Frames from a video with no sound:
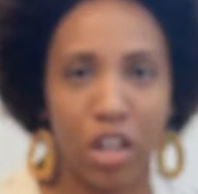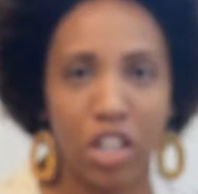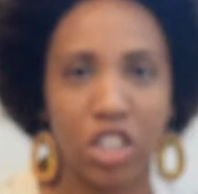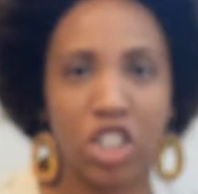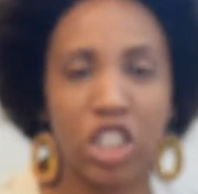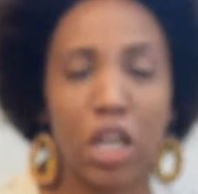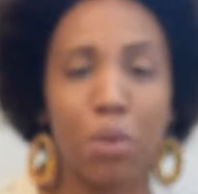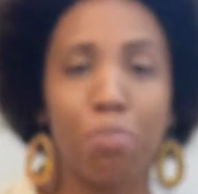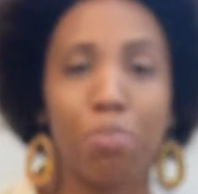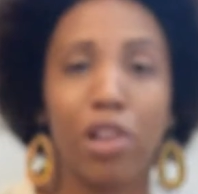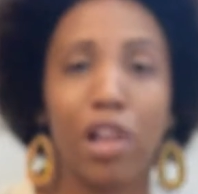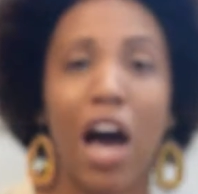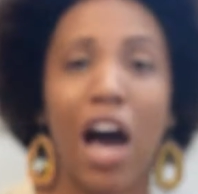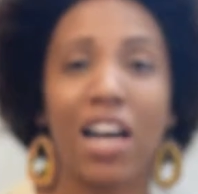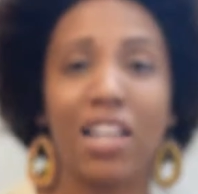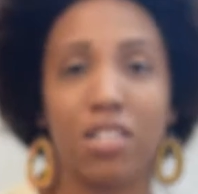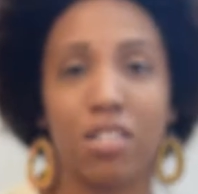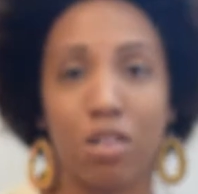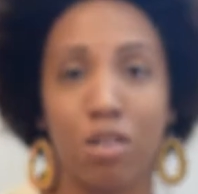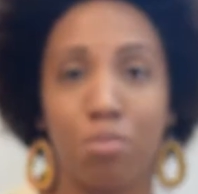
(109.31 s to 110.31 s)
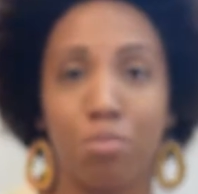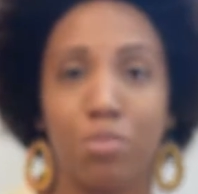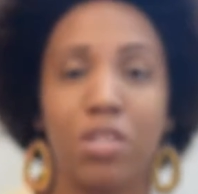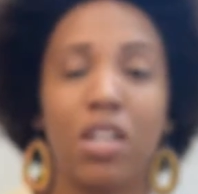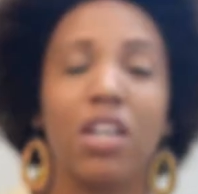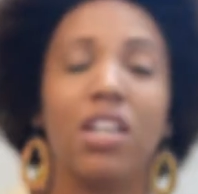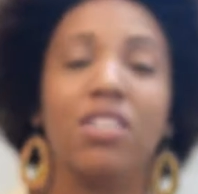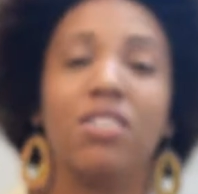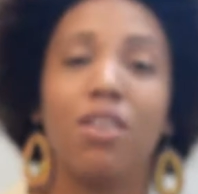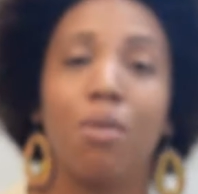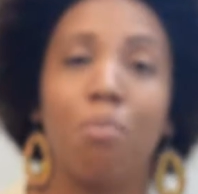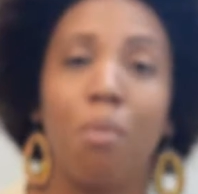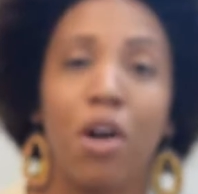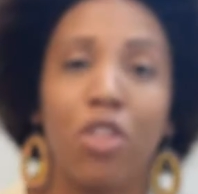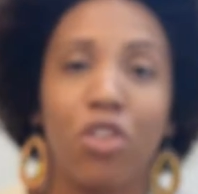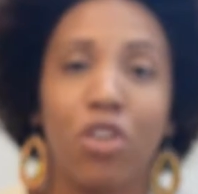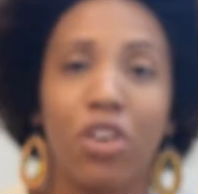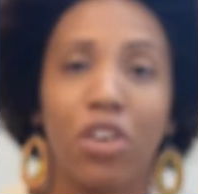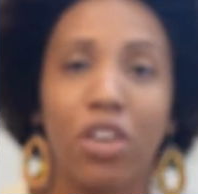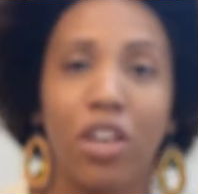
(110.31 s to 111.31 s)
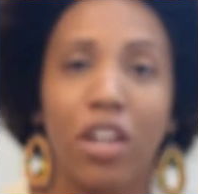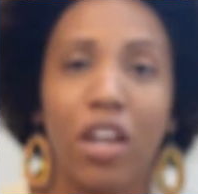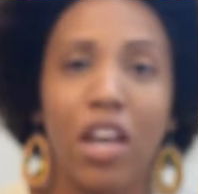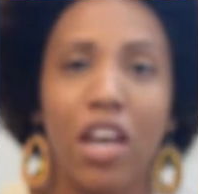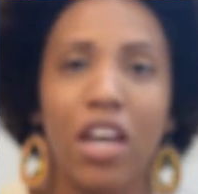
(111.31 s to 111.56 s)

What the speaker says: She blossoms into motherhood.